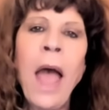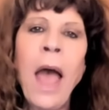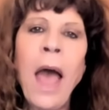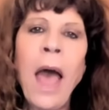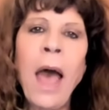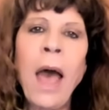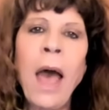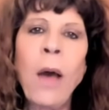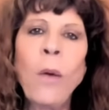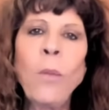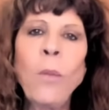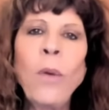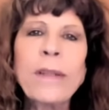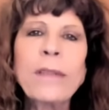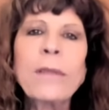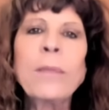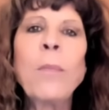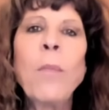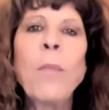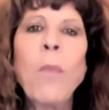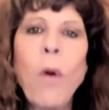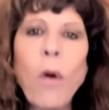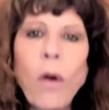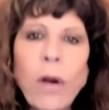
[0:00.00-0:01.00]
Uh, what's
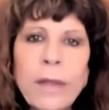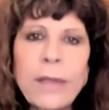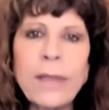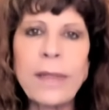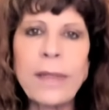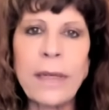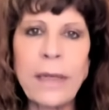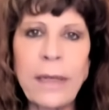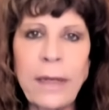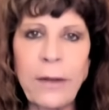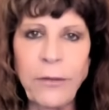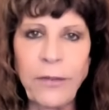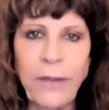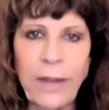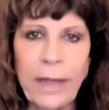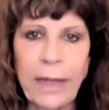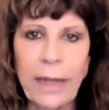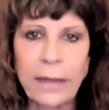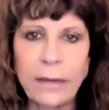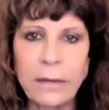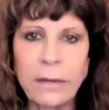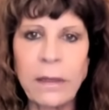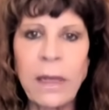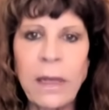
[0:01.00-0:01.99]
more
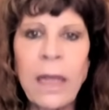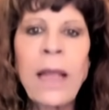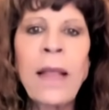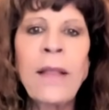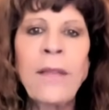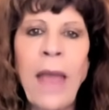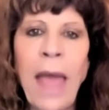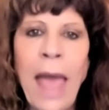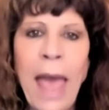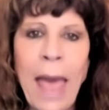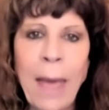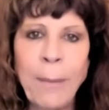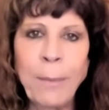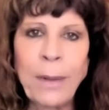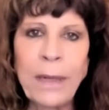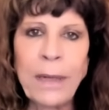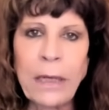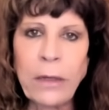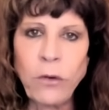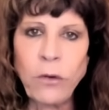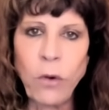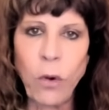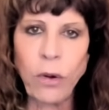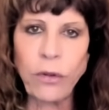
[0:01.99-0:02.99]
significant that happened
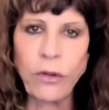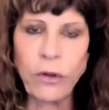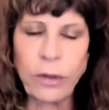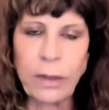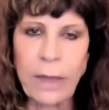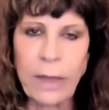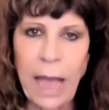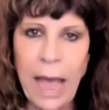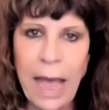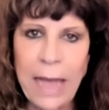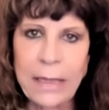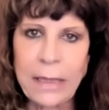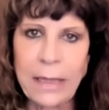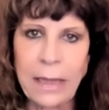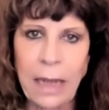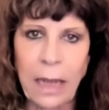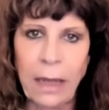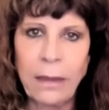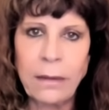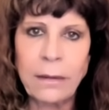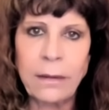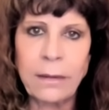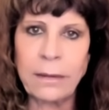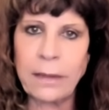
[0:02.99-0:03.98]
in northern
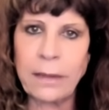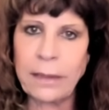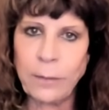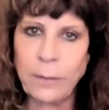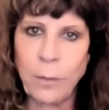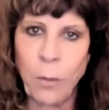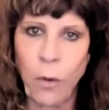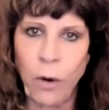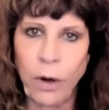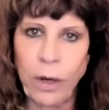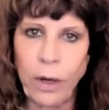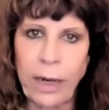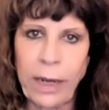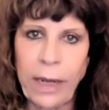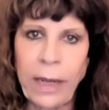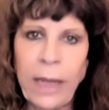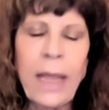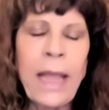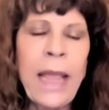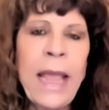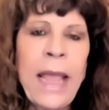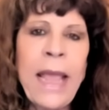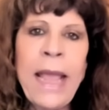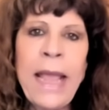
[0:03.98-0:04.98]
Gaza this
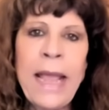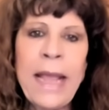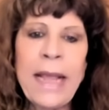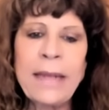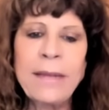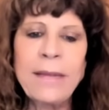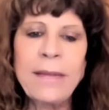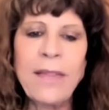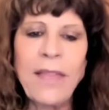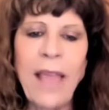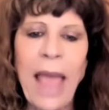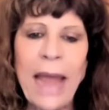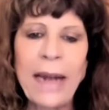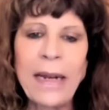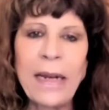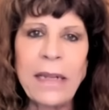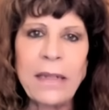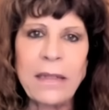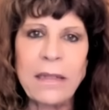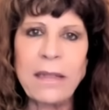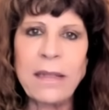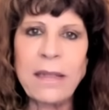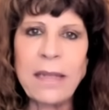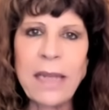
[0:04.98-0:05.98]
morning is
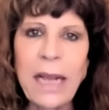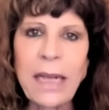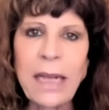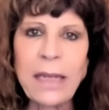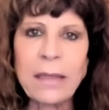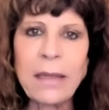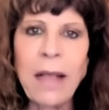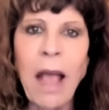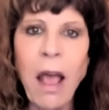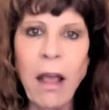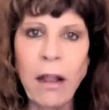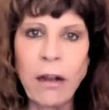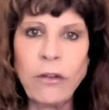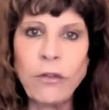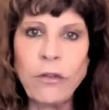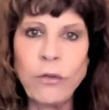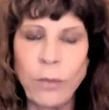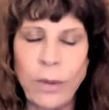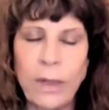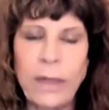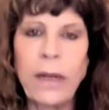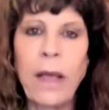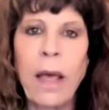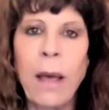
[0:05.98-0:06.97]
that six
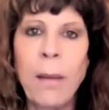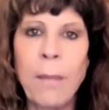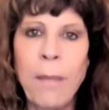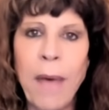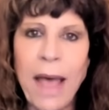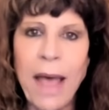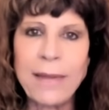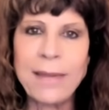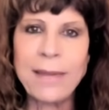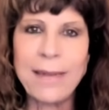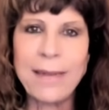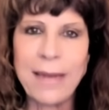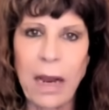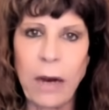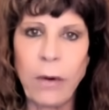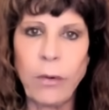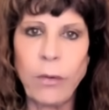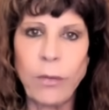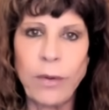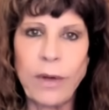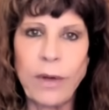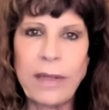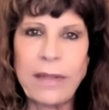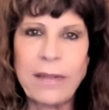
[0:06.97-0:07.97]
hundred Hamas
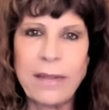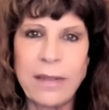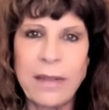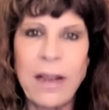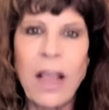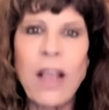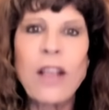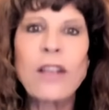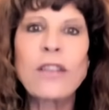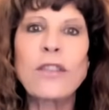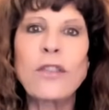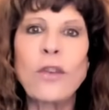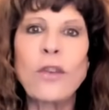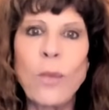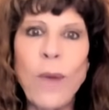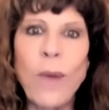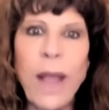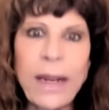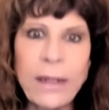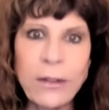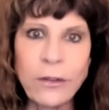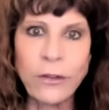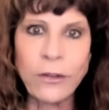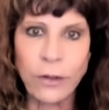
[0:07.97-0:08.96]
terrorists
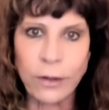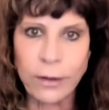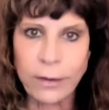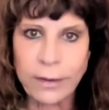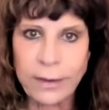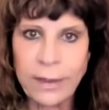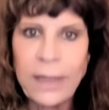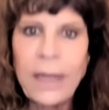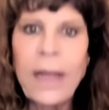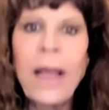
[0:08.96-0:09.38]
surrendered.